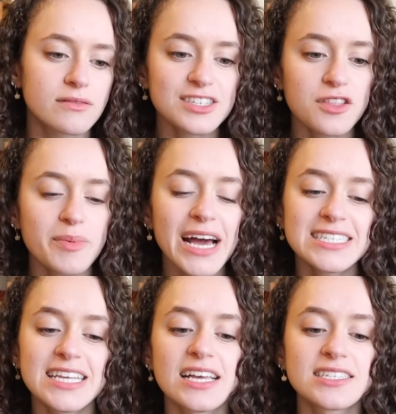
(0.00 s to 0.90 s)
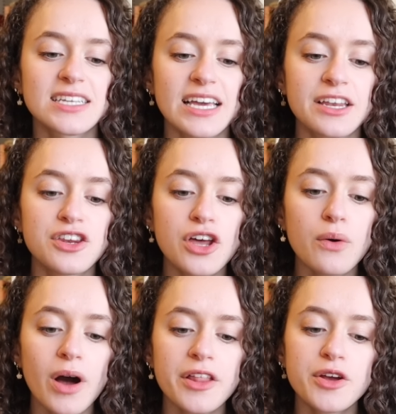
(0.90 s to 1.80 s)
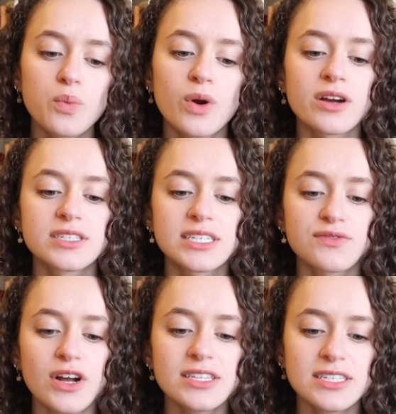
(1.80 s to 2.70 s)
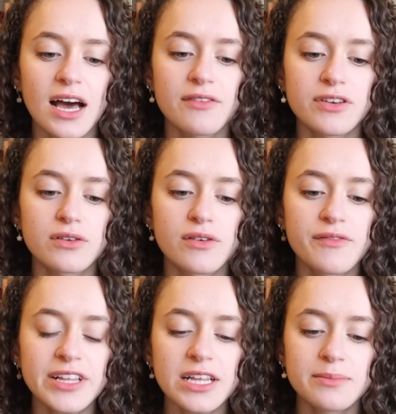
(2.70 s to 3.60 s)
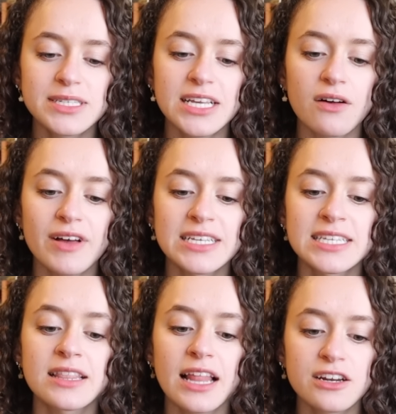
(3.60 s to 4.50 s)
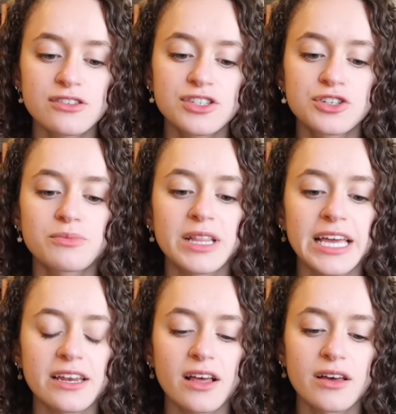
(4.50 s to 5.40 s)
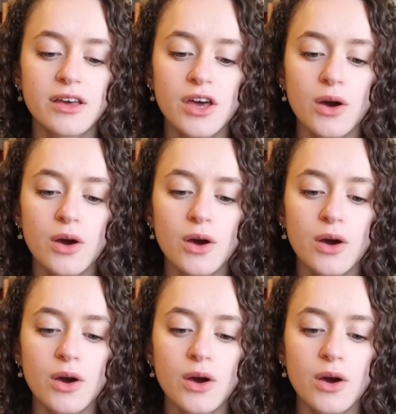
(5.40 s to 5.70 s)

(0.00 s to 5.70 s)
So the back says, in no other work does Franz Kafka reveal himself as in Letters to Melina,